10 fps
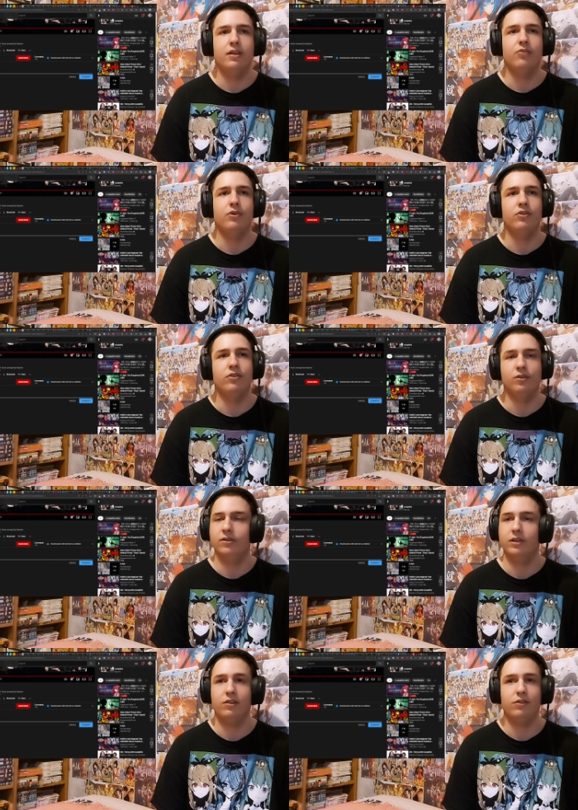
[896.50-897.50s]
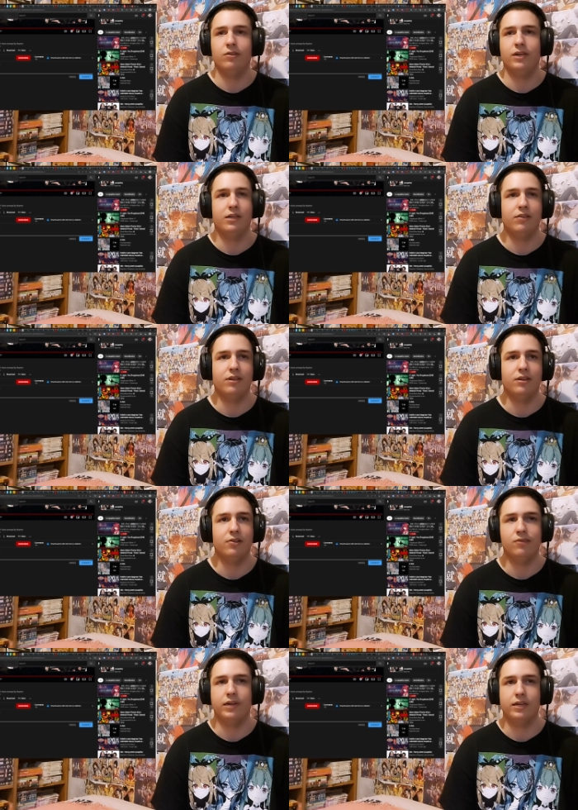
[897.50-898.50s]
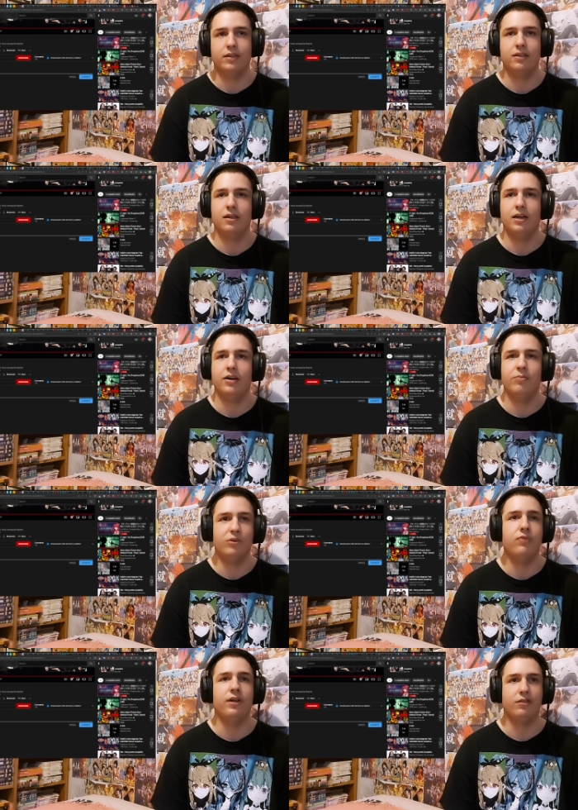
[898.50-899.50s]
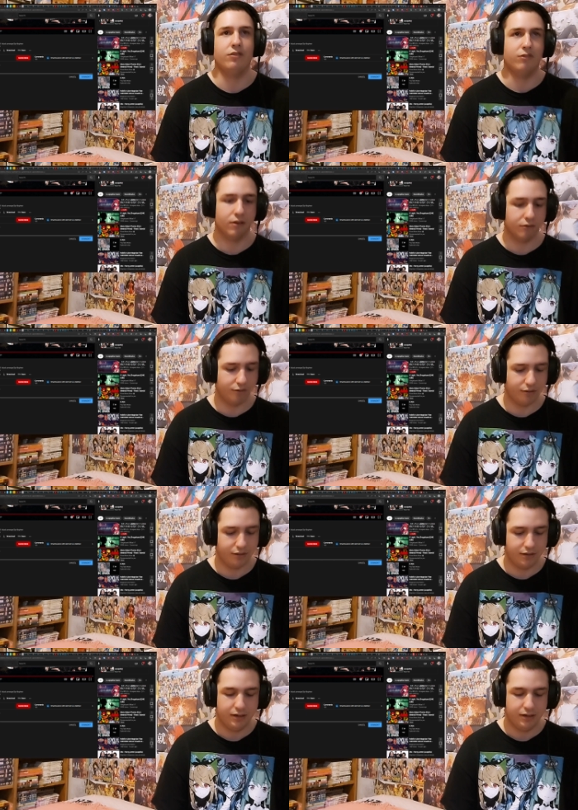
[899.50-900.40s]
at what you do. That's all I can think of. Like, how perfect is this?